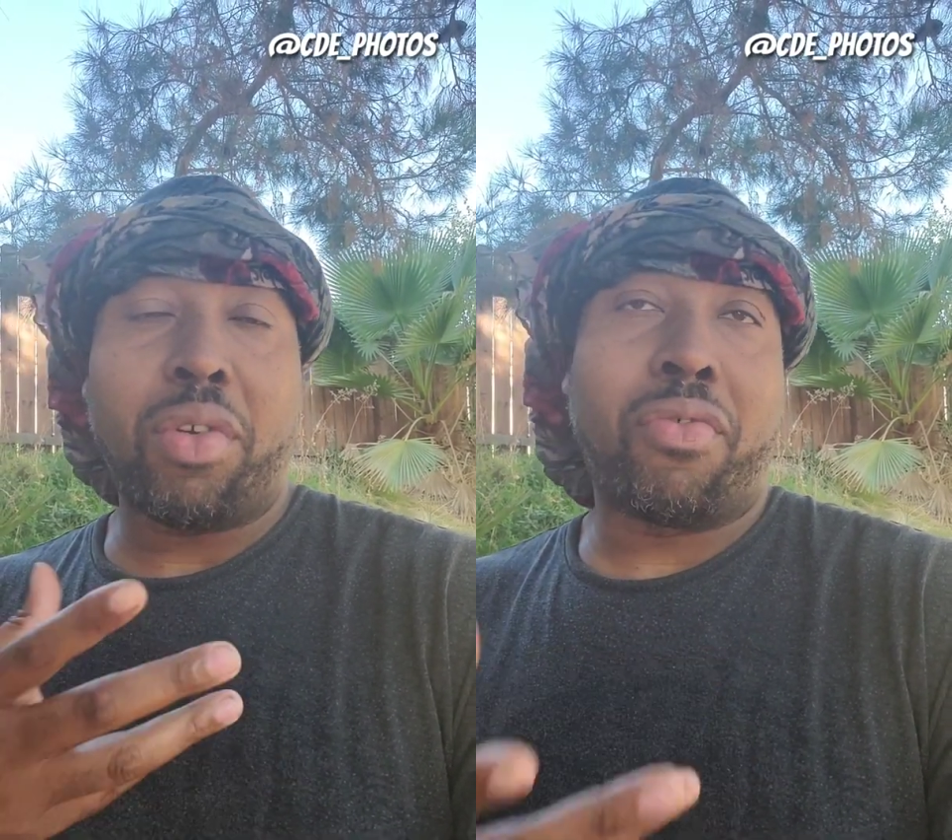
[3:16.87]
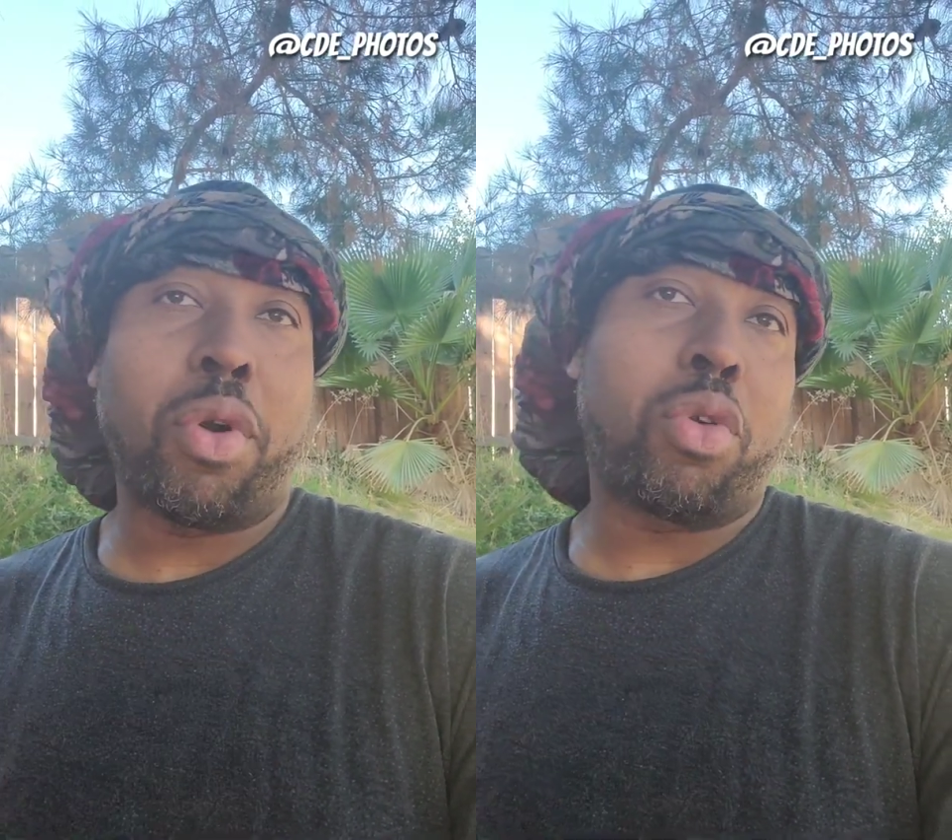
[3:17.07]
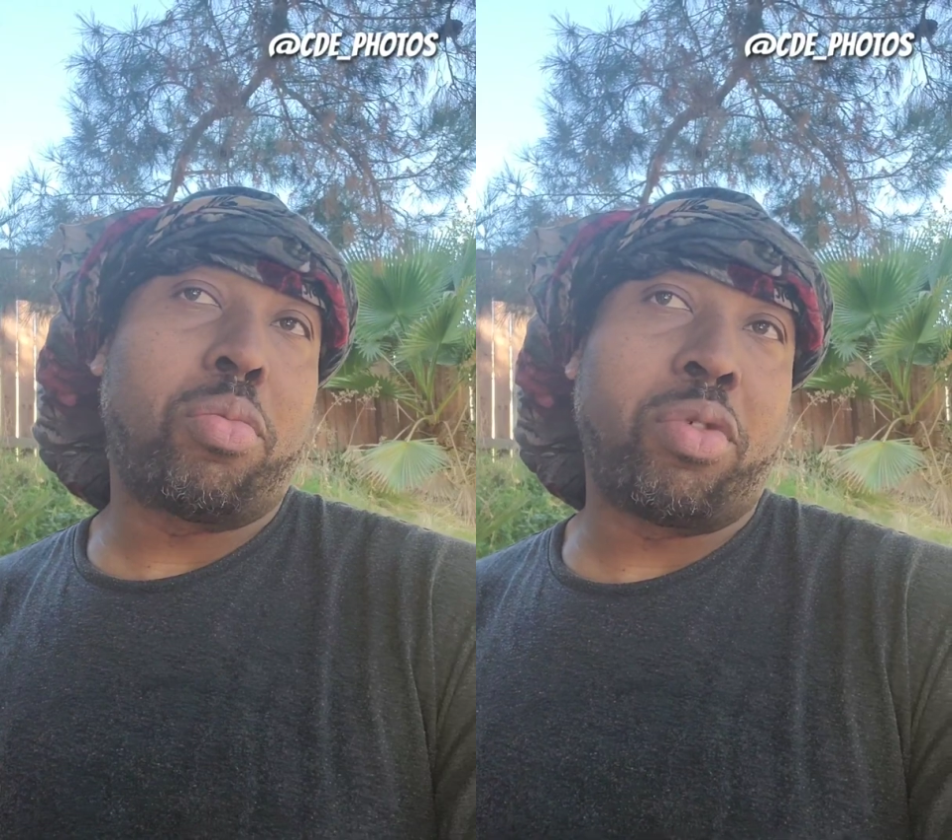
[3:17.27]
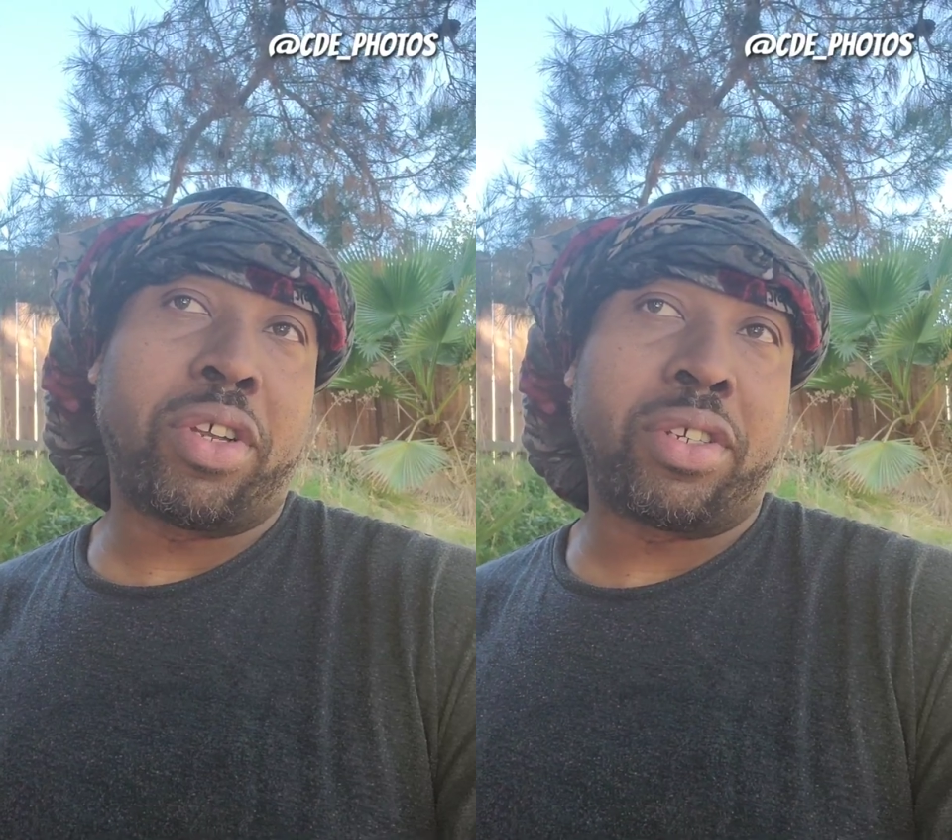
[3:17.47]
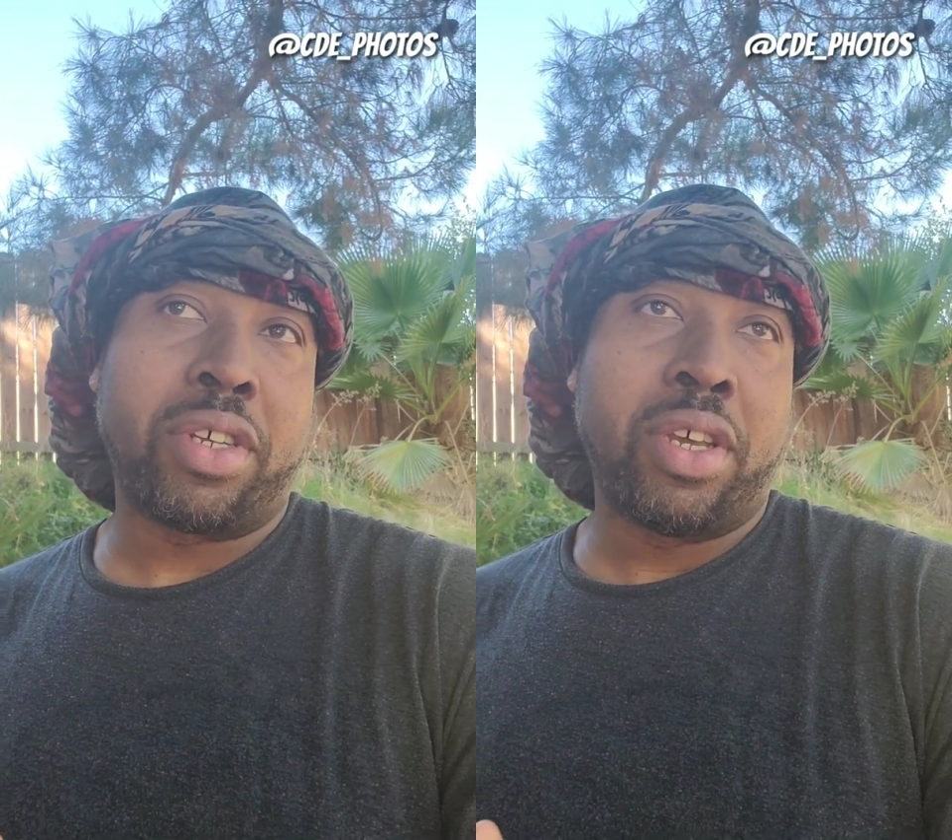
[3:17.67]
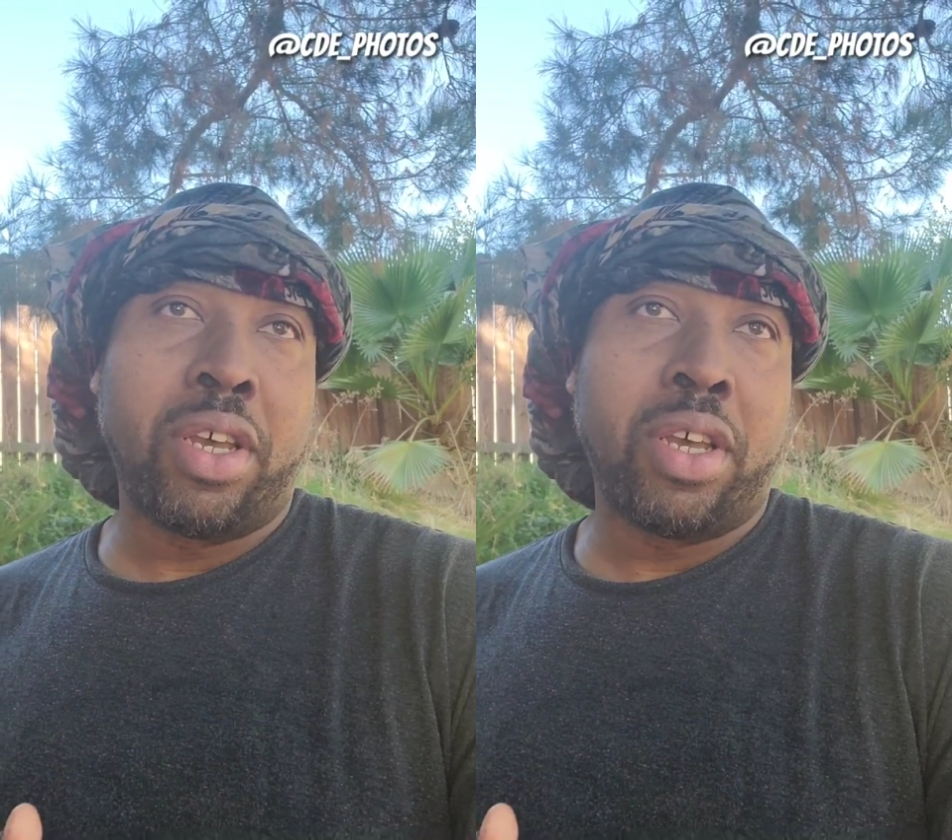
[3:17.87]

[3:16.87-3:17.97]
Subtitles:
your focal points.